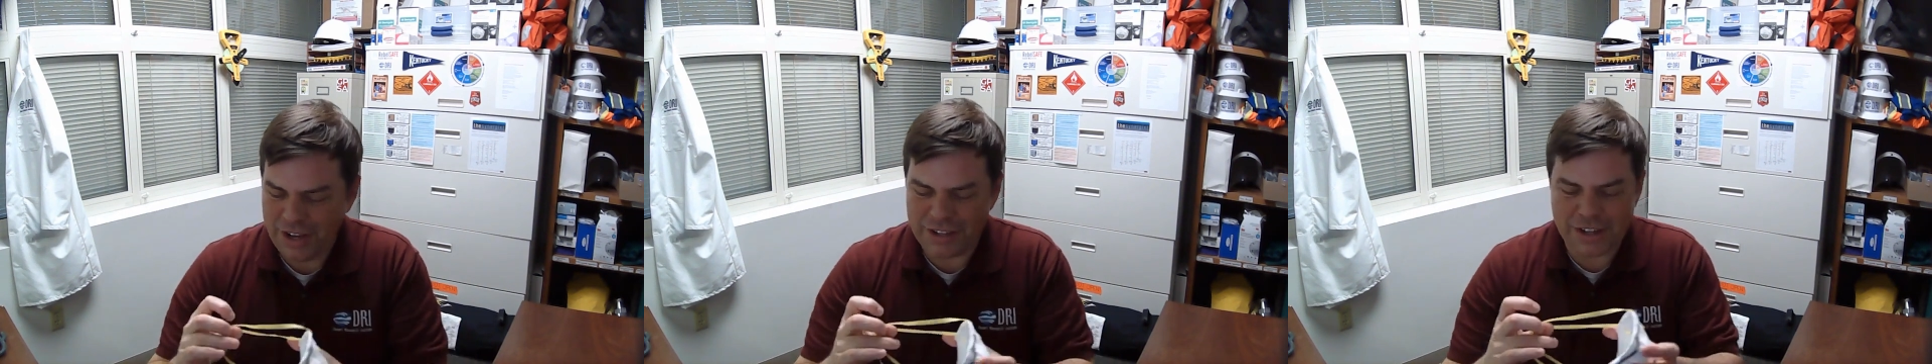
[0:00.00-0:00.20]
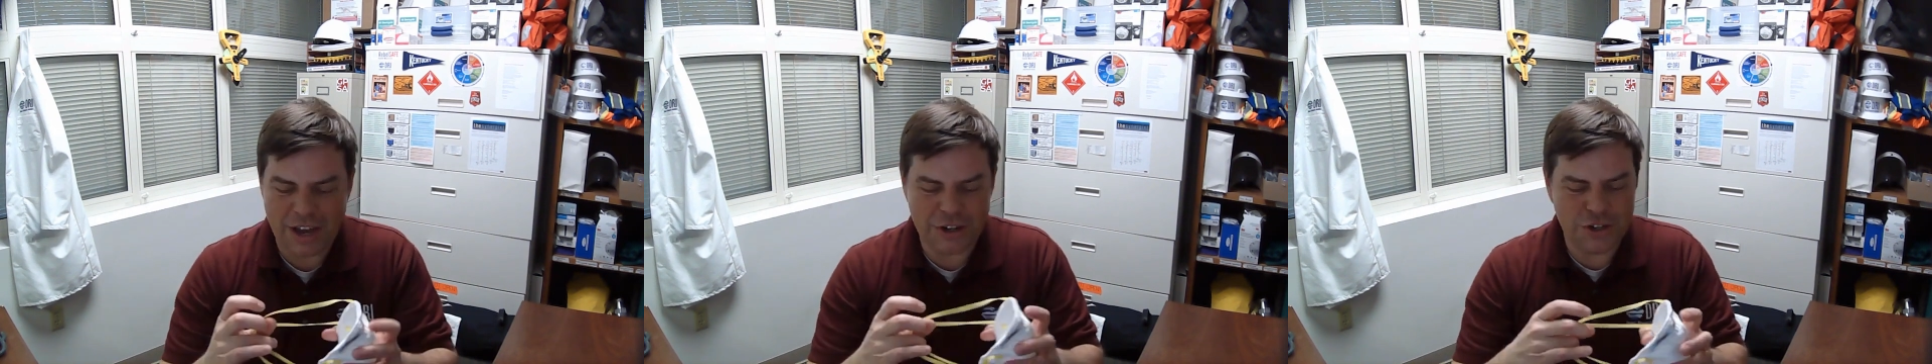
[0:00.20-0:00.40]

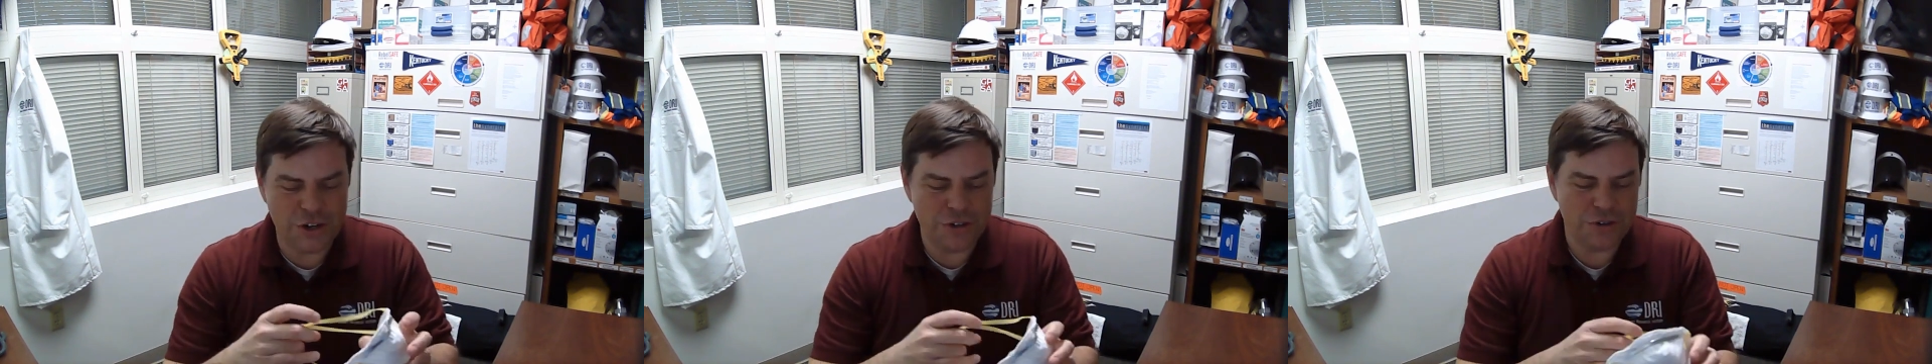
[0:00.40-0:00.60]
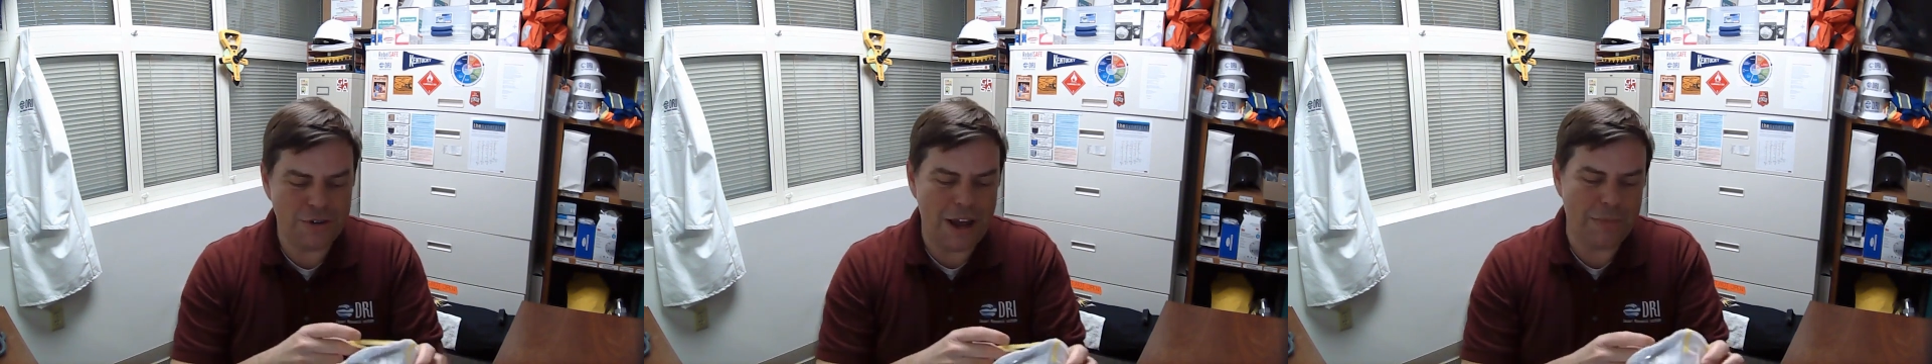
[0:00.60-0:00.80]
it's got
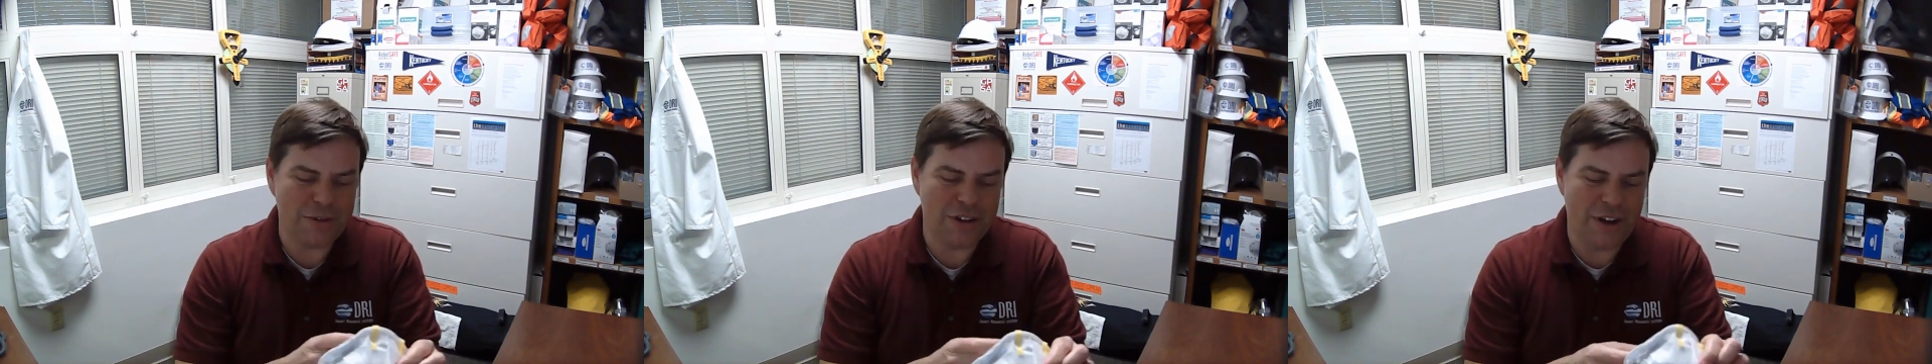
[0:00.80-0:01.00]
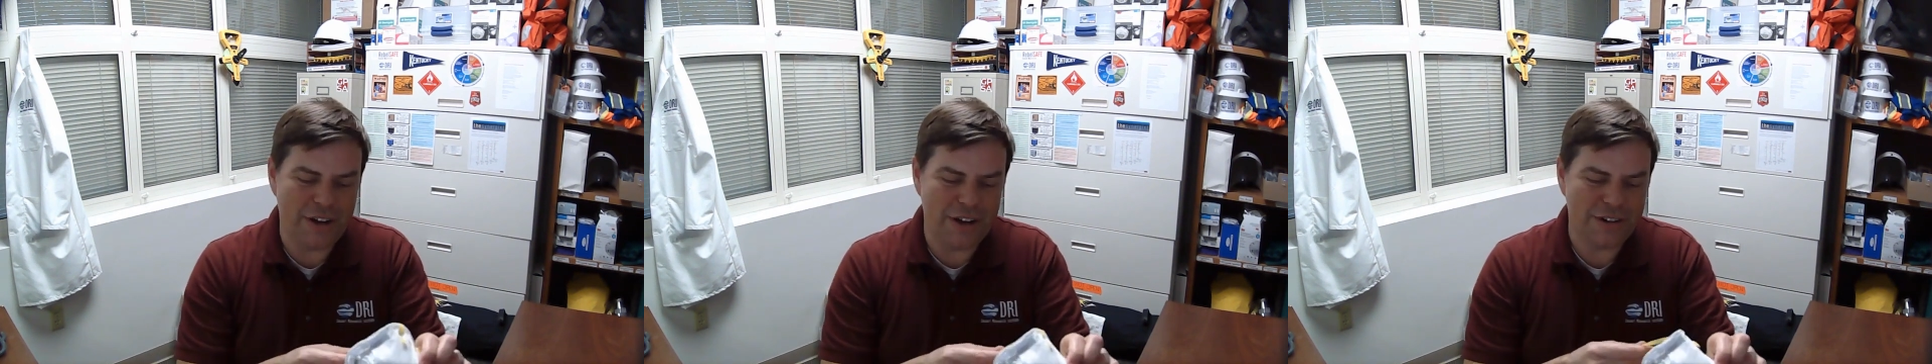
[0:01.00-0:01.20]
two
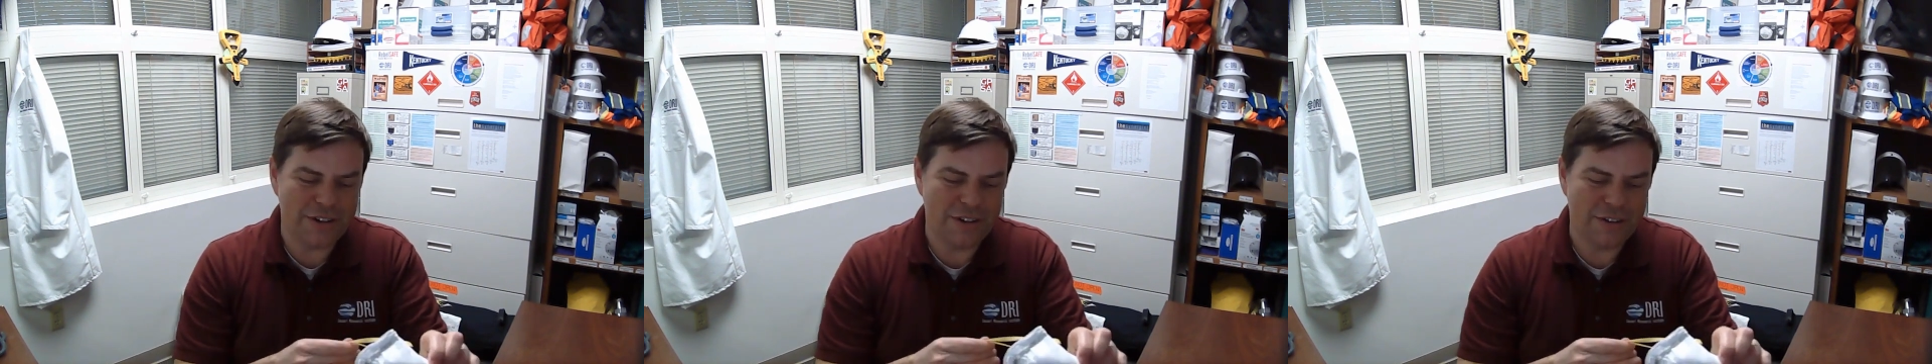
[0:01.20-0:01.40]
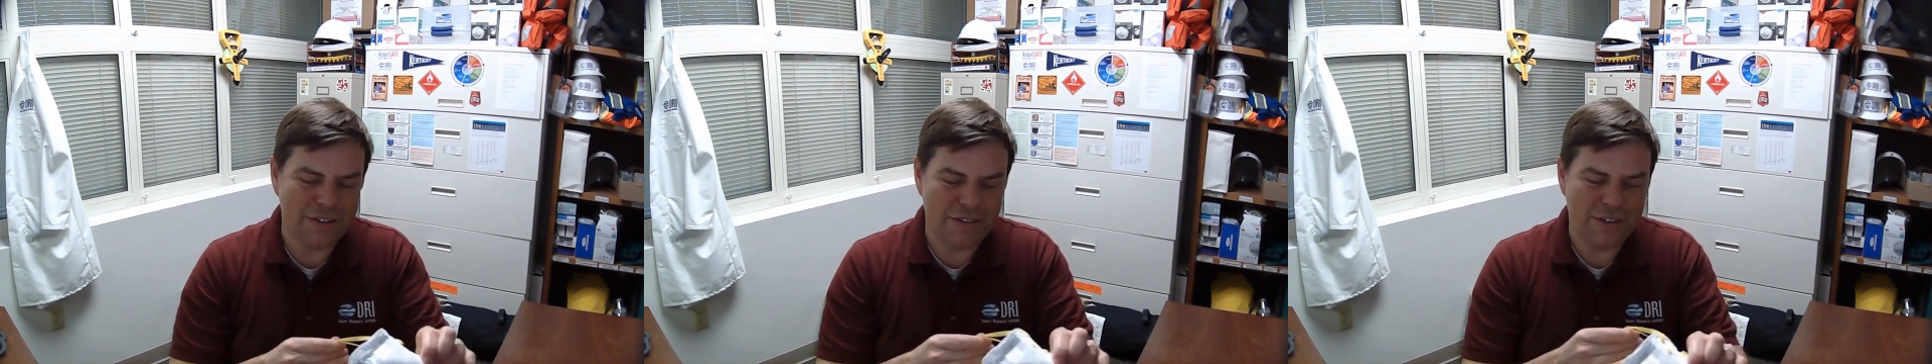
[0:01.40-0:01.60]
straps on
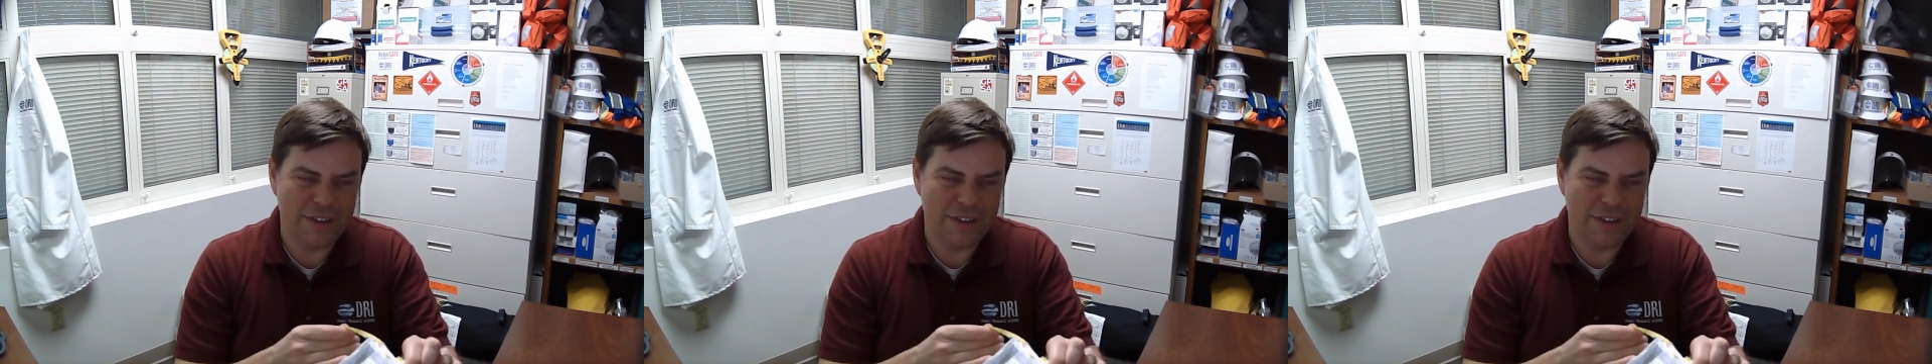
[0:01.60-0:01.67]
it.